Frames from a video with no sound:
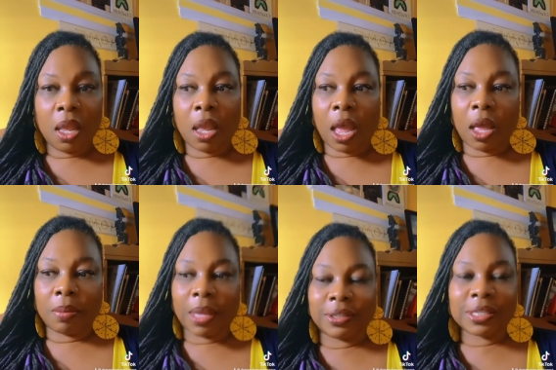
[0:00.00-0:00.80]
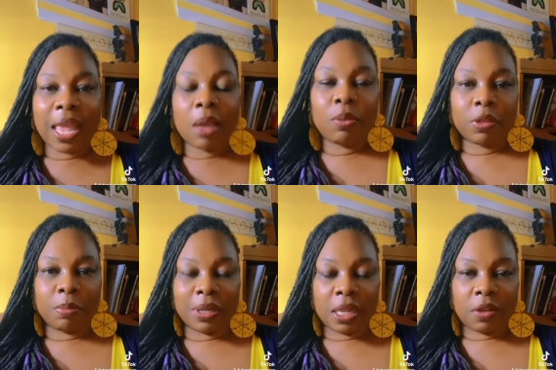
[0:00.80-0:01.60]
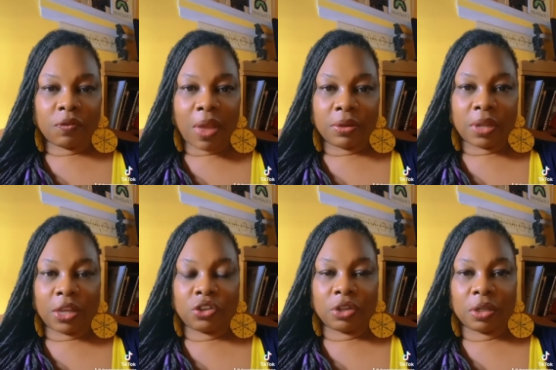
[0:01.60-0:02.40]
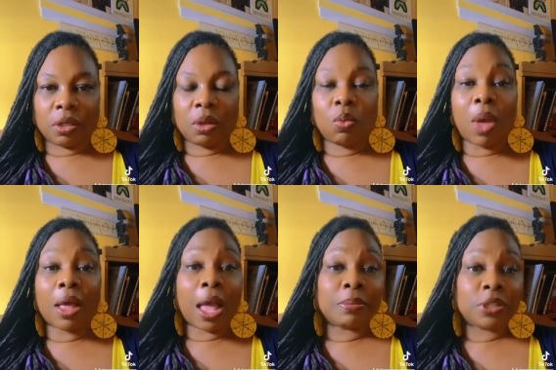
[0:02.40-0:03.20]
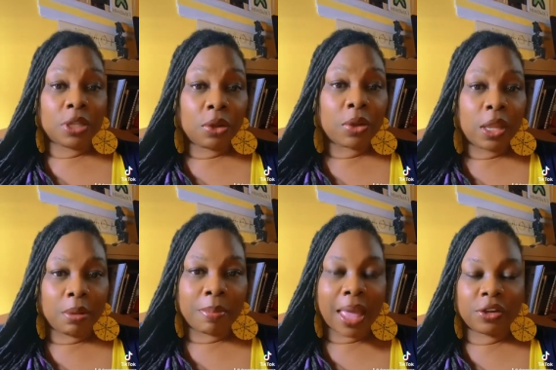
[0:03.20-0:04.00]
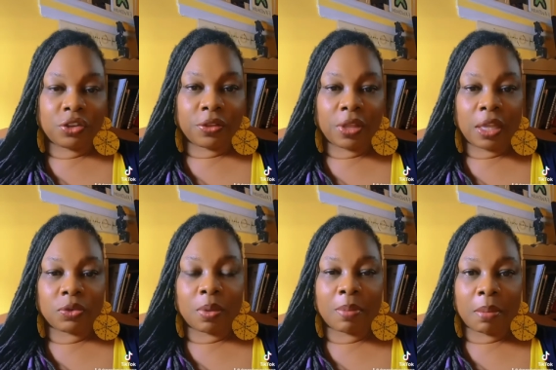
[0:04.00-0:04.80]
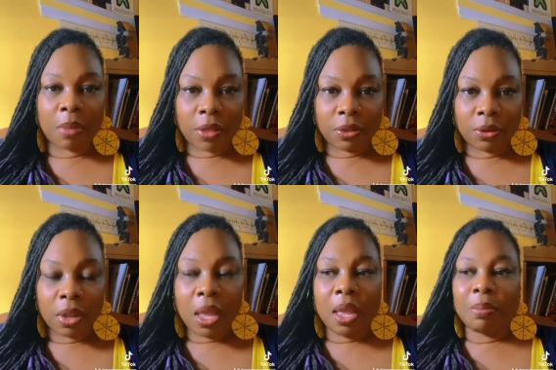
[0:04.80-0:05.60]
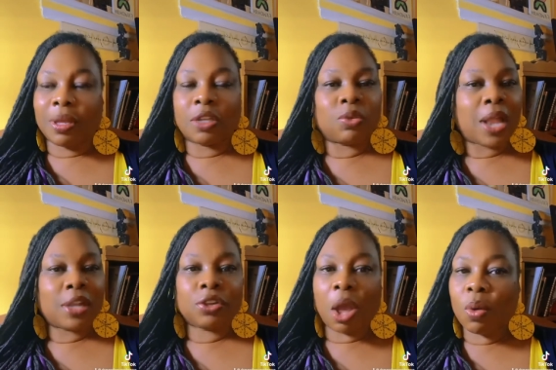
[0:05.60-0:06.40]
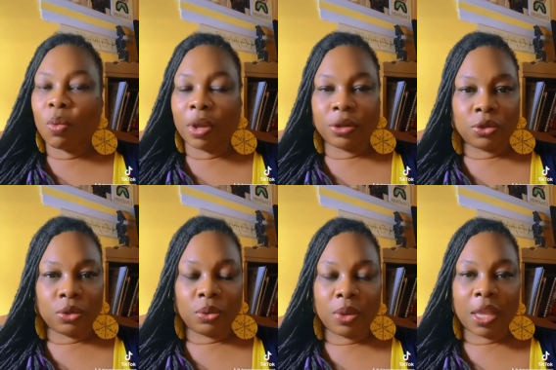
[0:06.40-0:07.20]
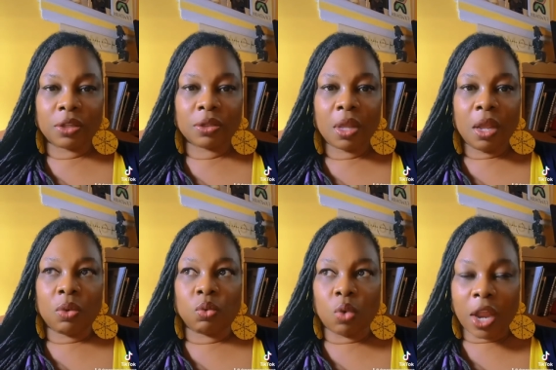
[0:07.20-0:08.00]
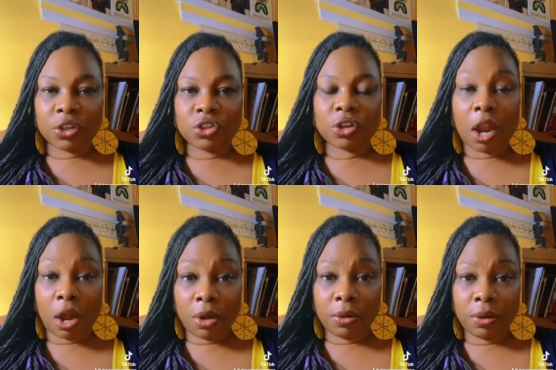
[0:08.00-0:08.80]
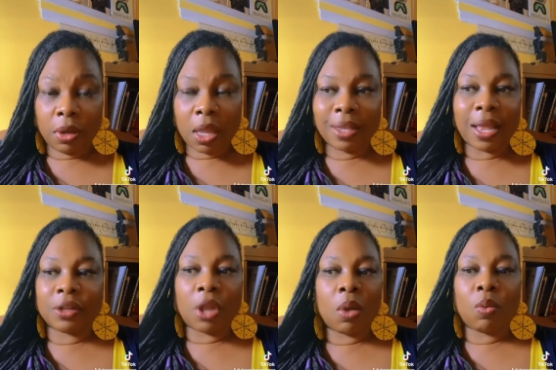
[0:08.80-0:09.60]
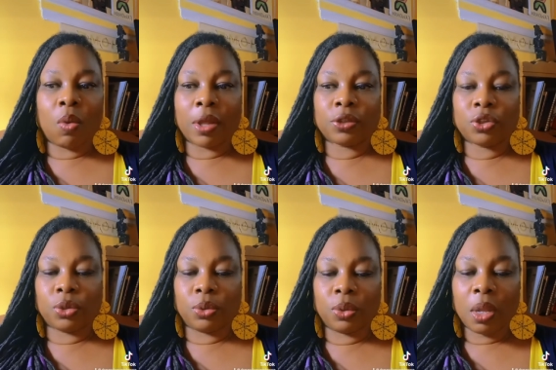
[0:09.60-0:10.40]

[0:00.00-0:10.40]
um, and stand with Benin Foundation while I'm still here managing things with my mother. Because what I don't want to do is rush her, and I don't want to